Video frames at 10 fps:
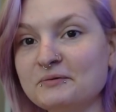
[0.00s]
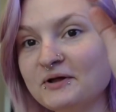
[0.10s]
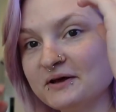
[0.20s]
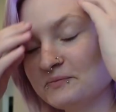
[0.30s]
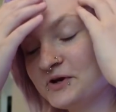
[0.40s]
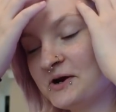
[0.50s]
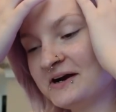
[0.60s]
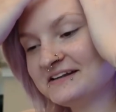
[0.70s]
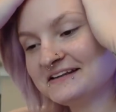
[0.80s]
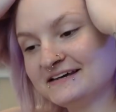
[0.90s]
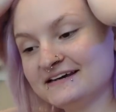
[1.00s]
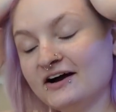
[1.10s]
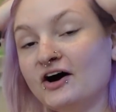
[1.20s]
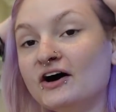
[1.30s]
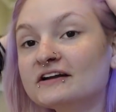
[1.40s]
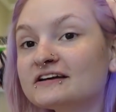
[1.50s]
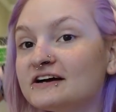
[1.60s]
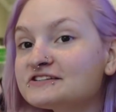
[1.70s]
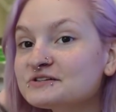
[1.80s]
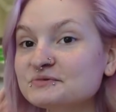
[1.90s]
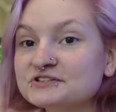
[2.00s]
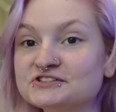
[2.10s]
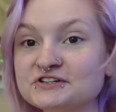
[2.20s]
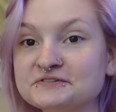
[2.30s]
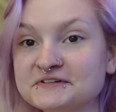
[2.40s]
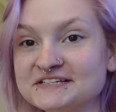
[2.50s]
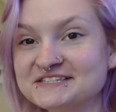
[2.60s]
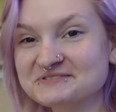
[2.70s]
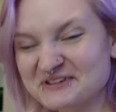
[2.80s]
well, I'm currently on customer service